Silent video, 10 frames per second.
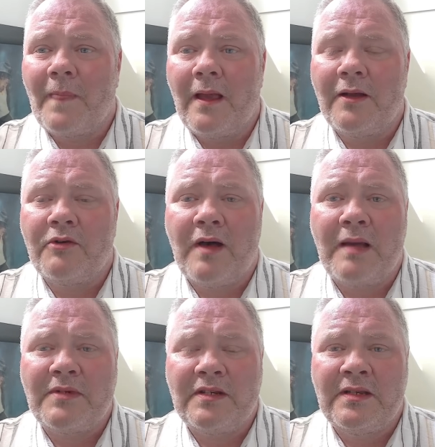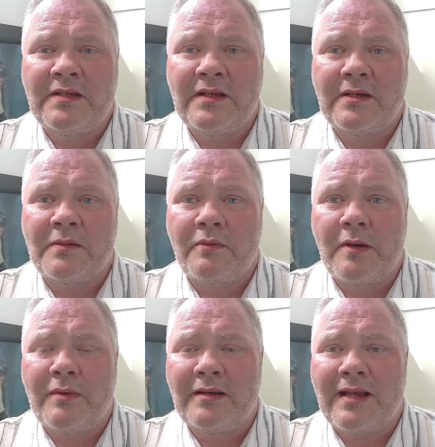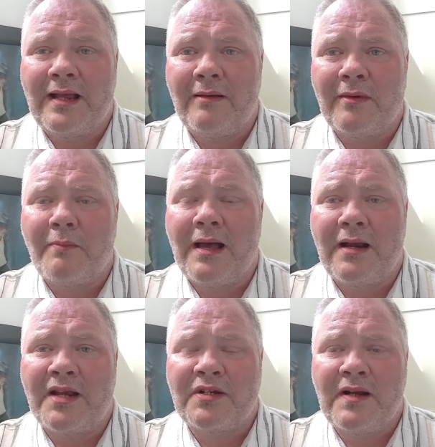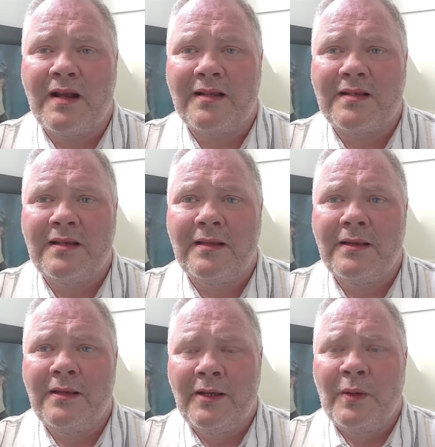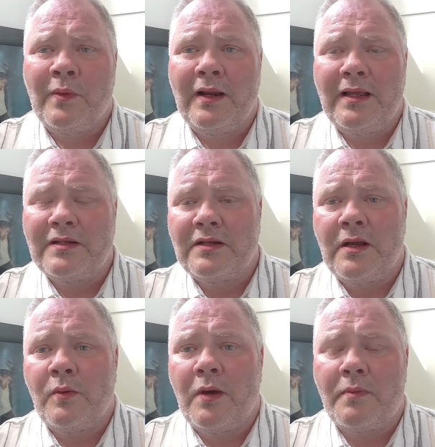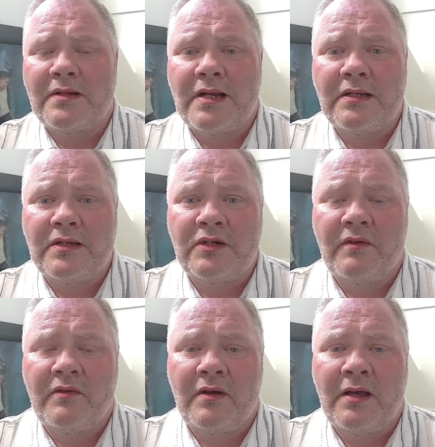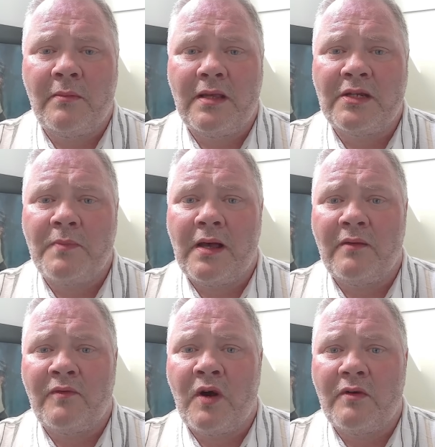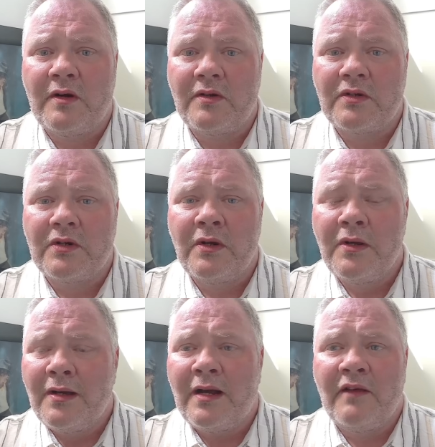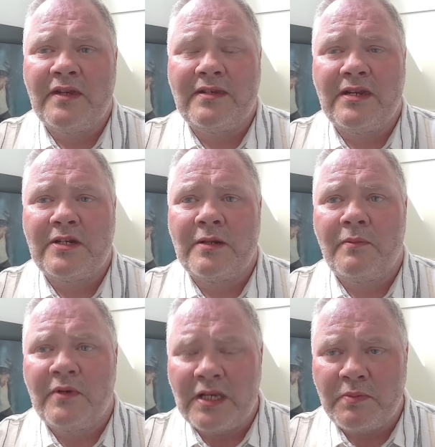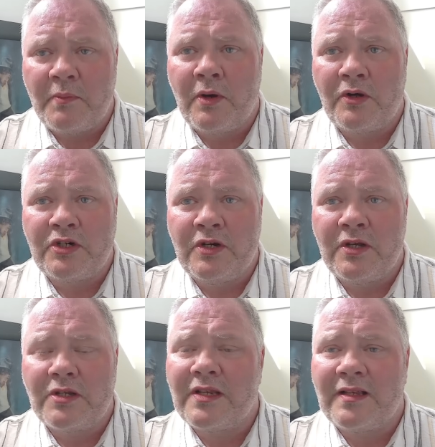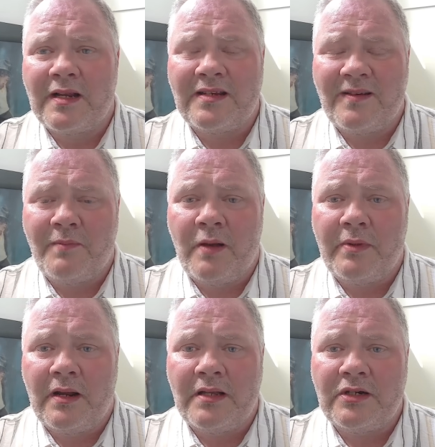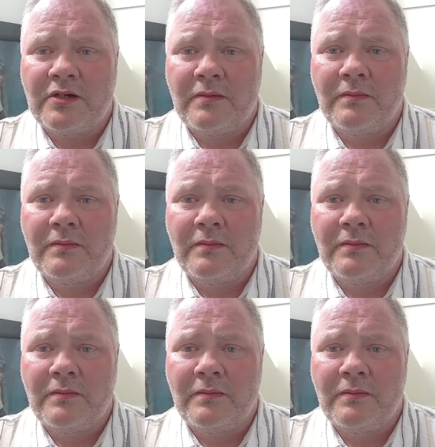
crime statistics are broken down by nationality. We need to know what percentage of crime is by foreigners and if it's disproportionate to the native population.